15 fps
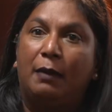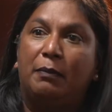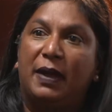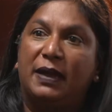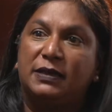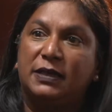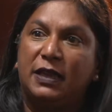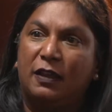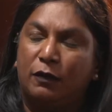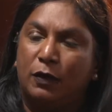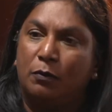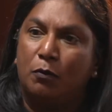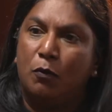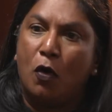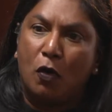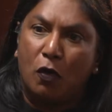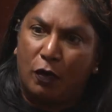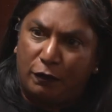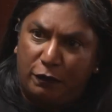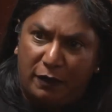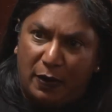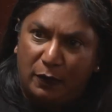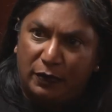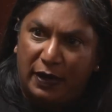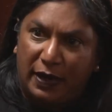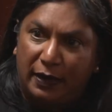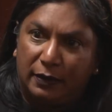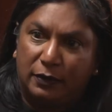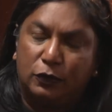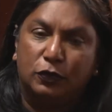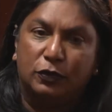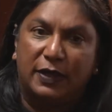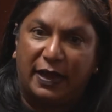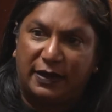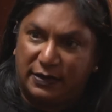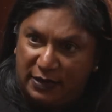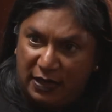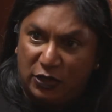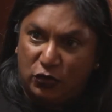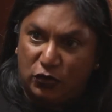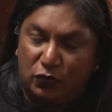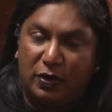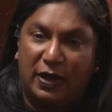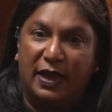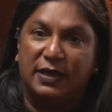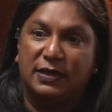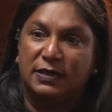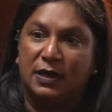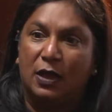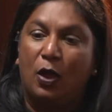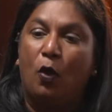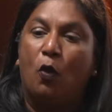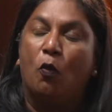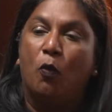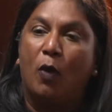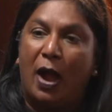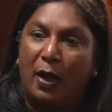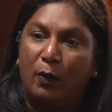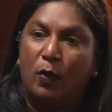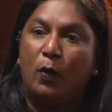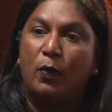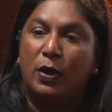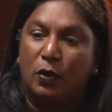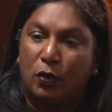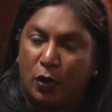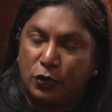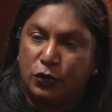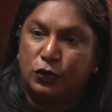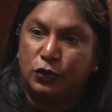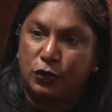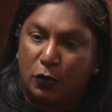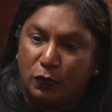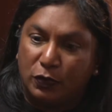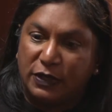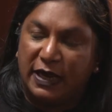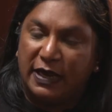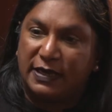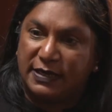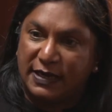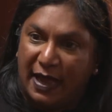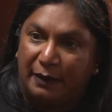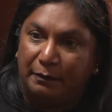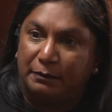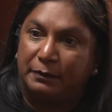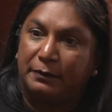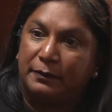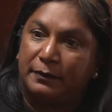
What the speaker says: but even more confounding to that issue is, why were we not told in time?